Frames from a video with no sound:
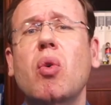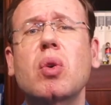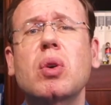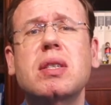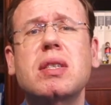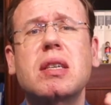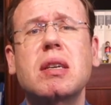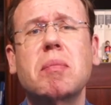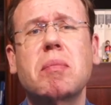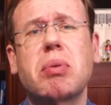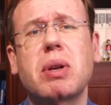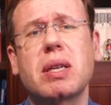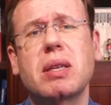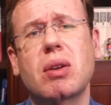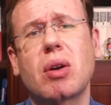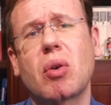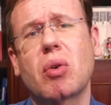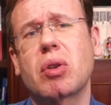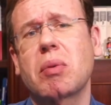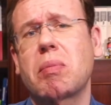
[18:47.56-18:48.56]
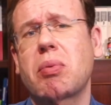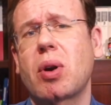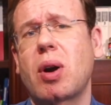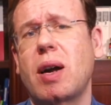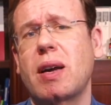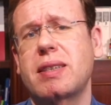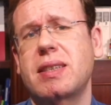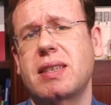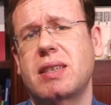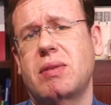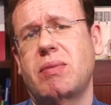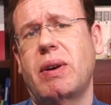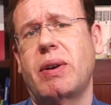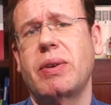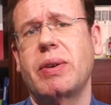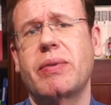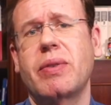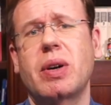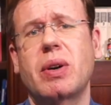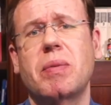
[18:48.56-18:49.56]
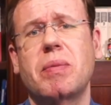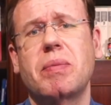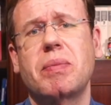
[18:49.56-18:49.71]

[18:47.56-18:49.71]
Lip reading: who simply know the process very well.